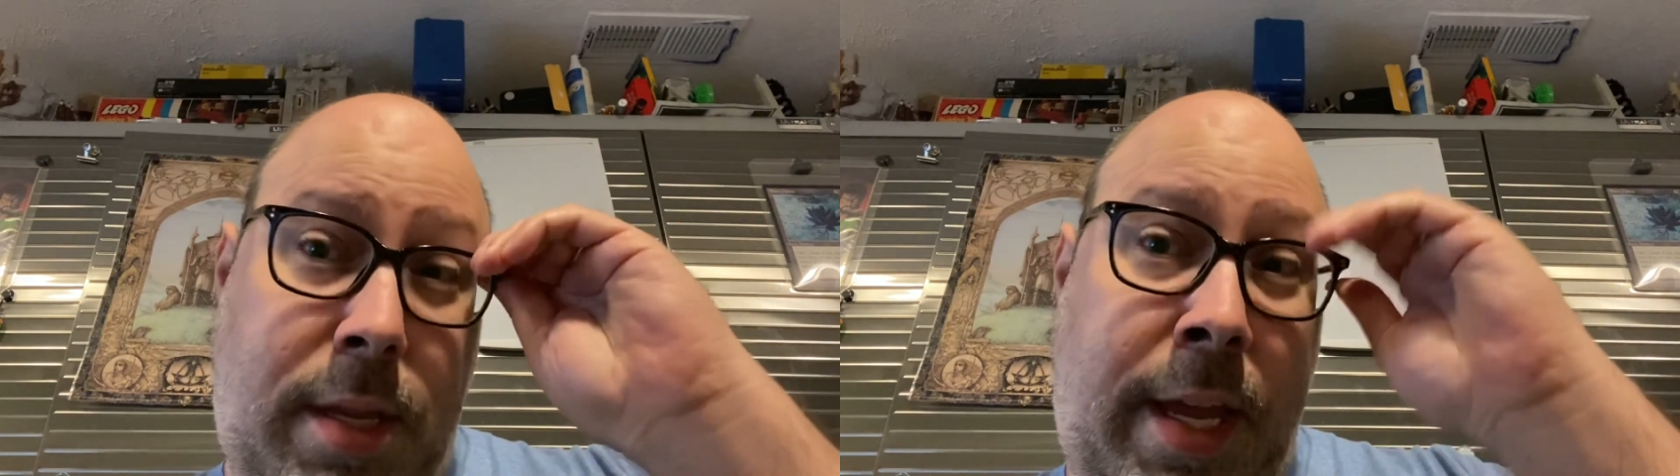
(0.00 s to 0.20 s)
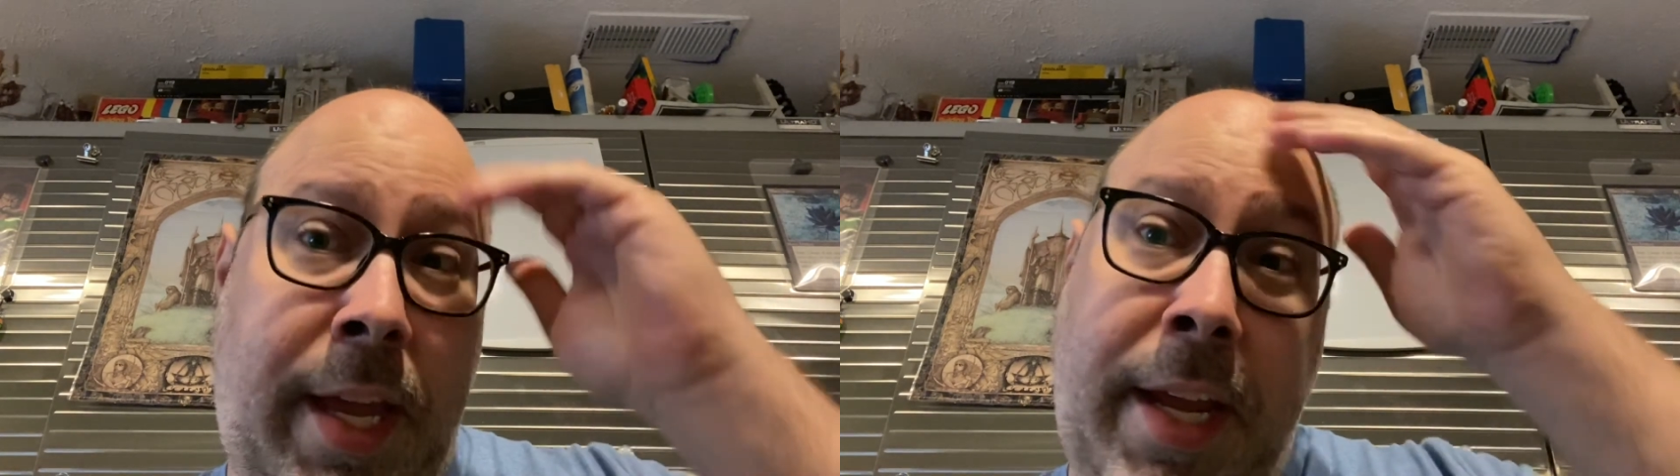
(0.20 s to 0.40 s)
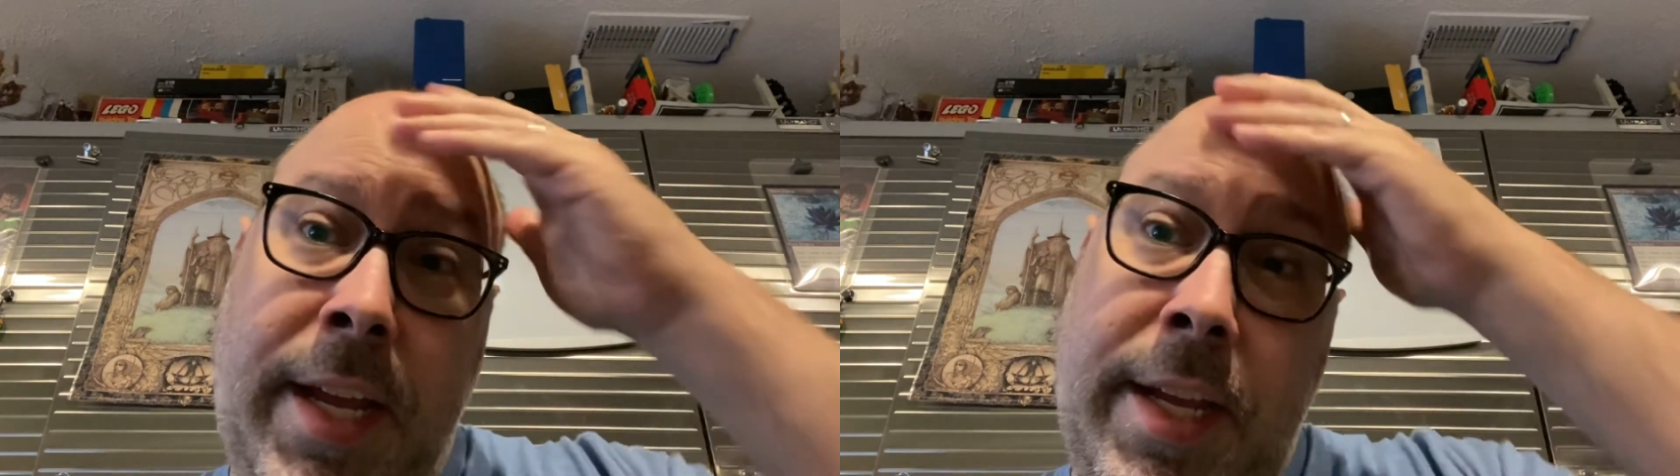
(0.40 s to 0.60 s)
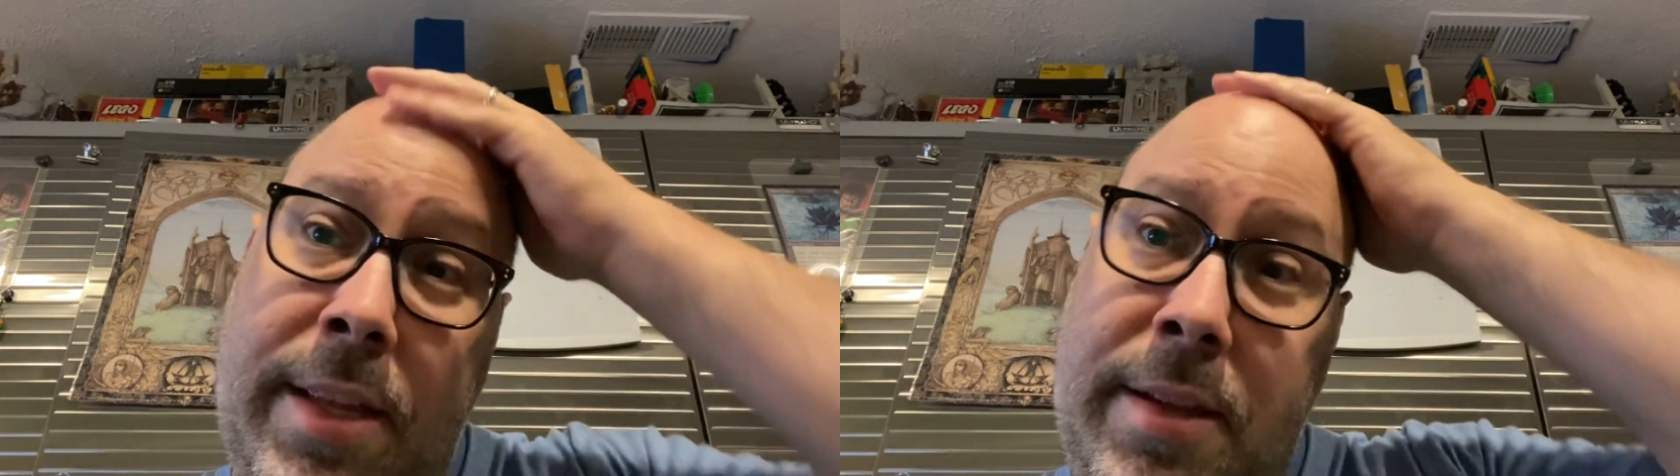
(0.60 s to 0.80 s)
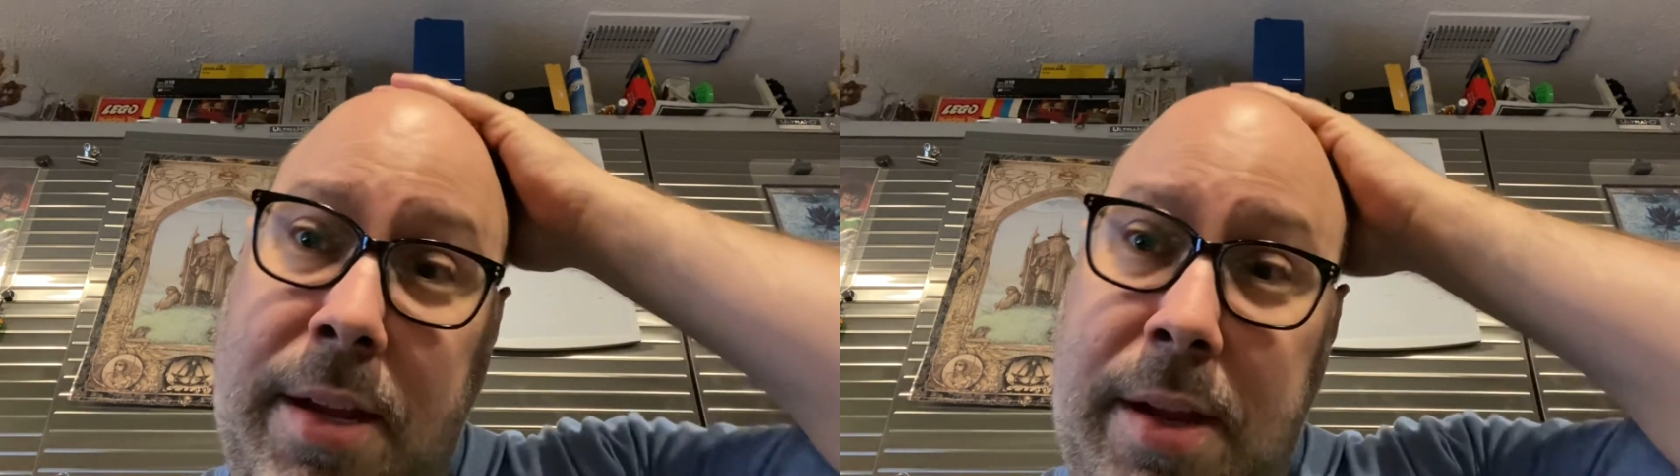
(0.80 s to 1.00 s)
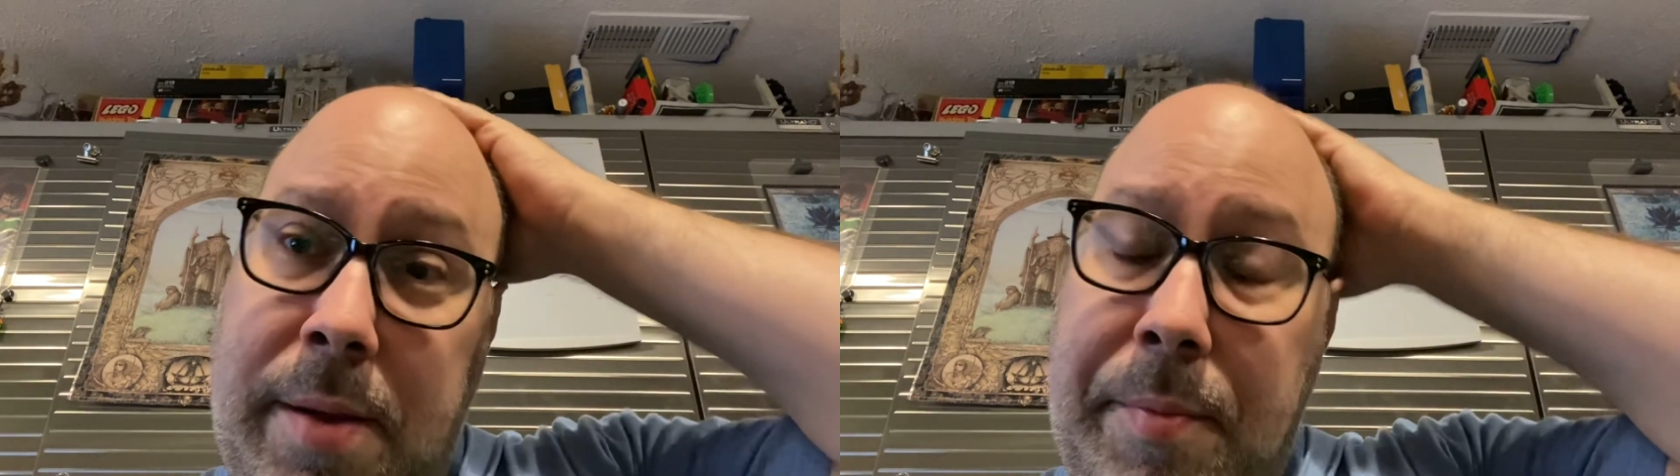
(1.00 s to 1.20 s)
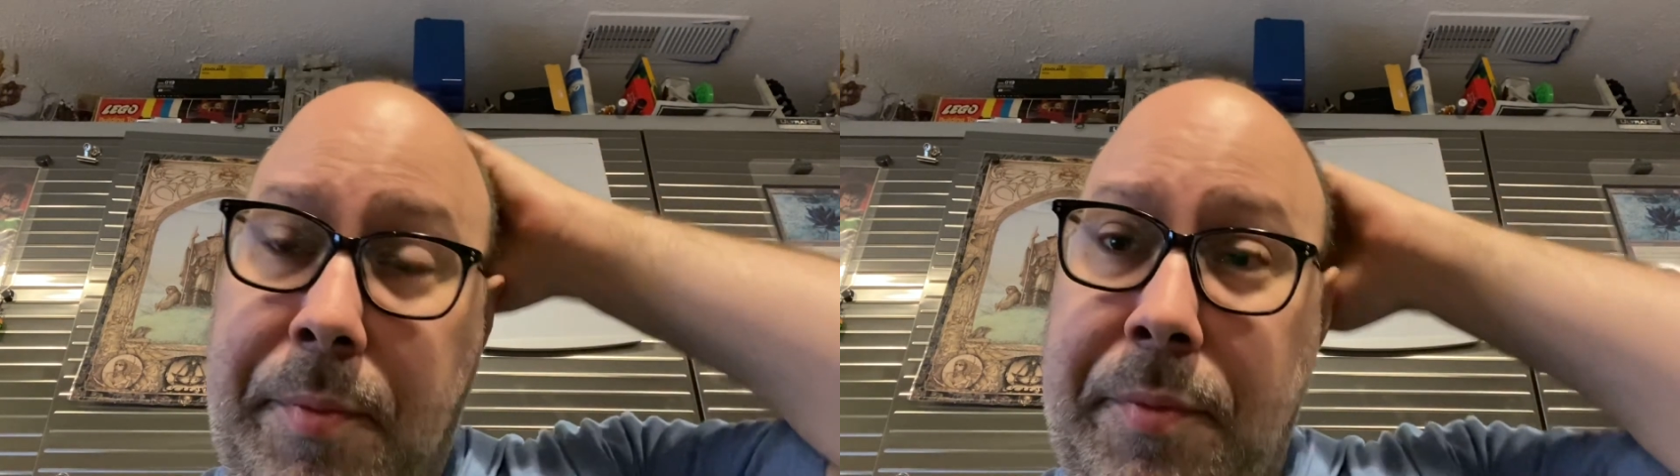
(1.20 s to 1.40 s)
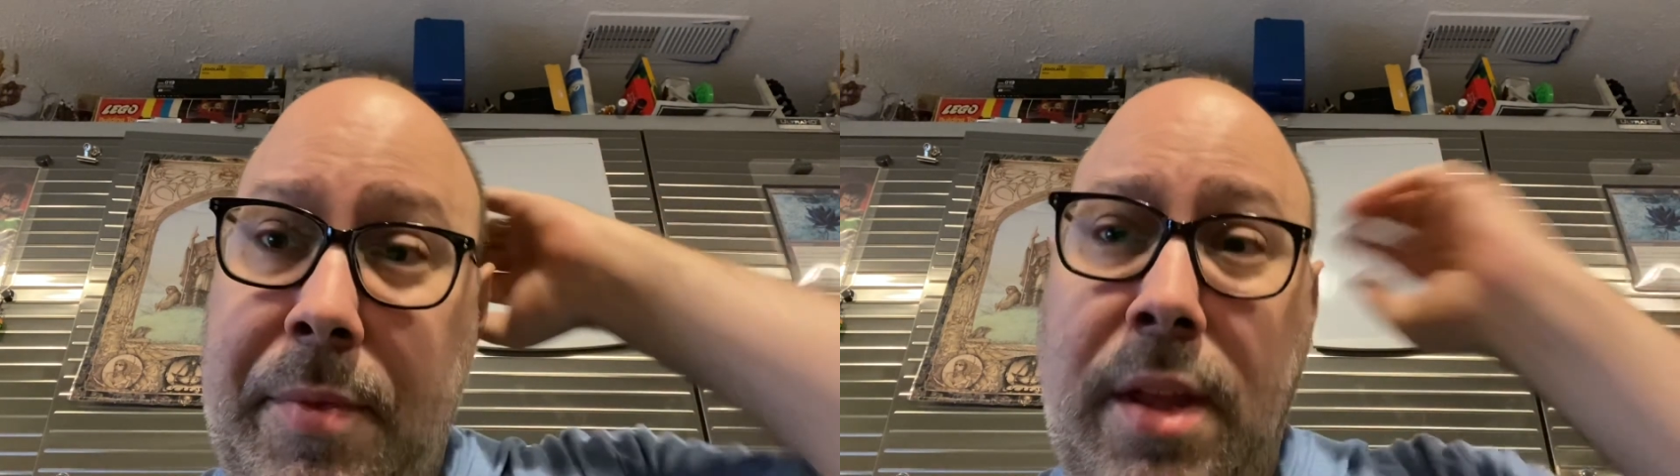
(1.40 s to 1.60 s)
and
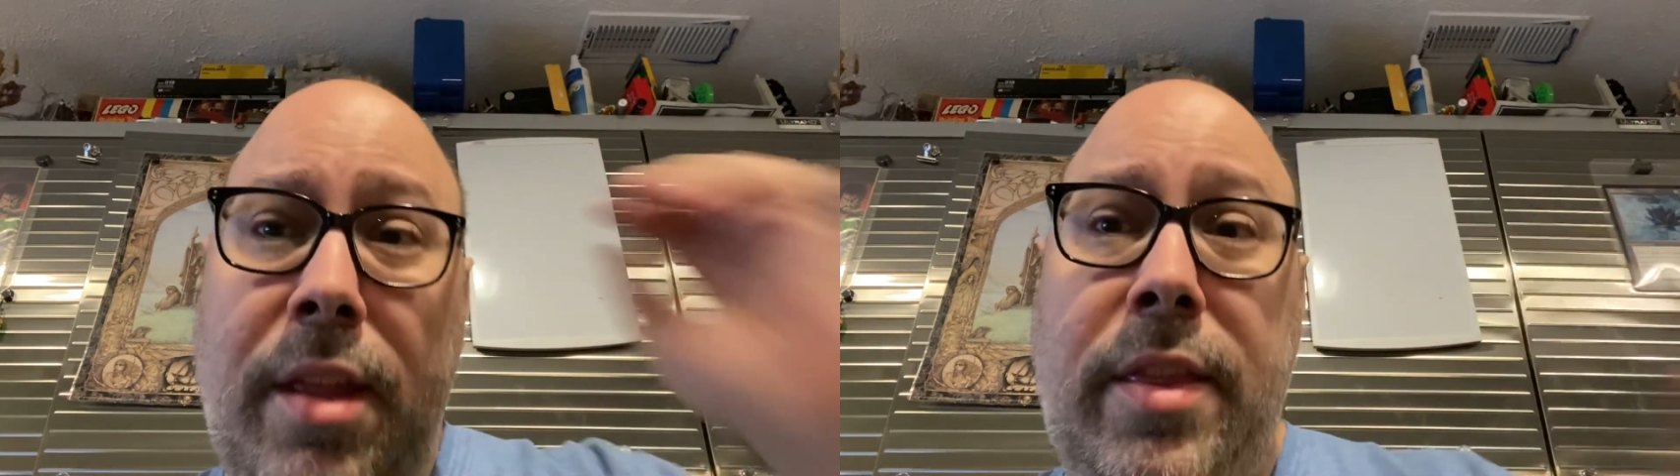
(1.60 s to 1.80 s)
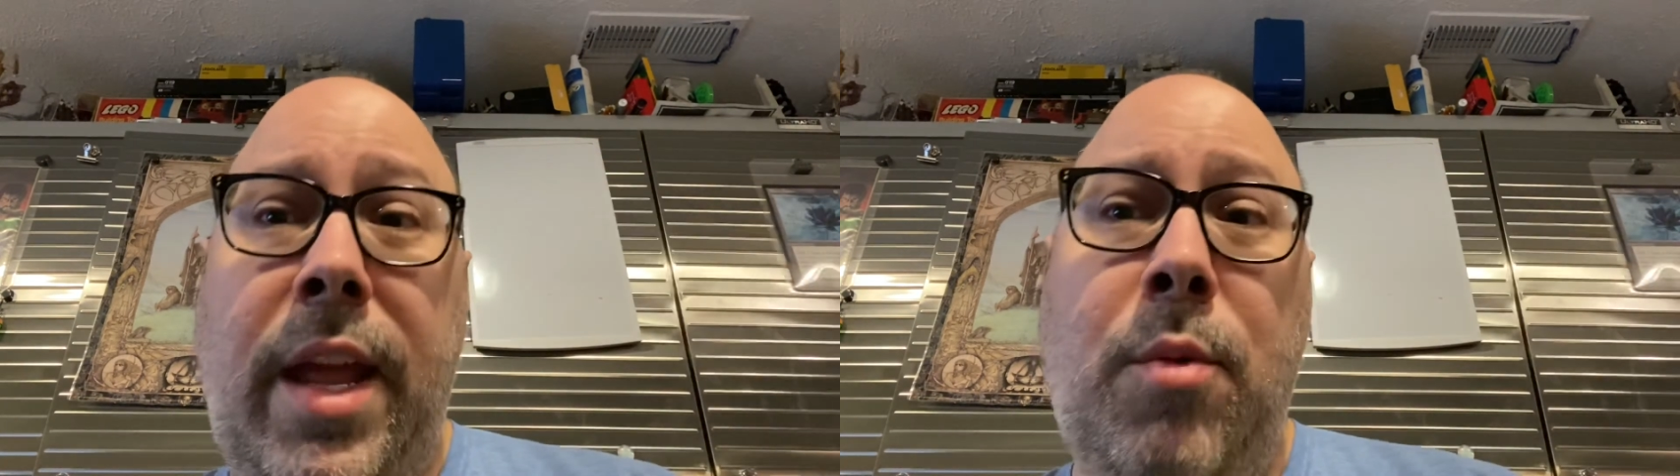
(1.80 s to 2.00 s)
they